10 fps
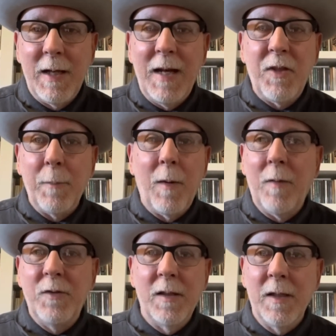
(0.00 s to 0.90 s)
I think
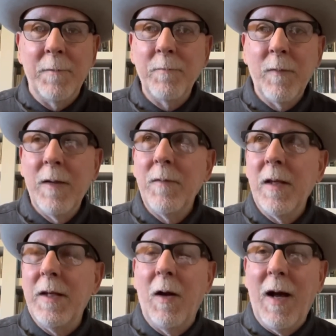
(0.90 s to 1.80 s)
Bob Dylan,
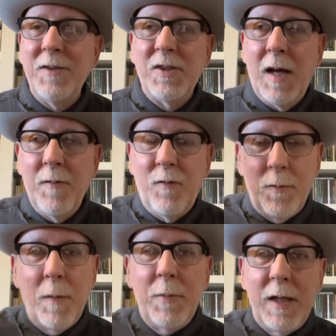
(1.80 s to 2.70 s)
aside
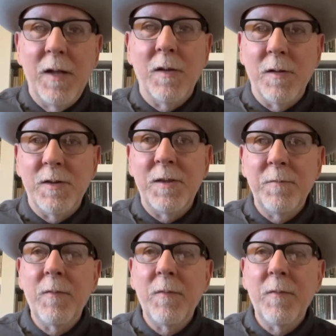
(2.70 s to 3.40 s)
the Beatles,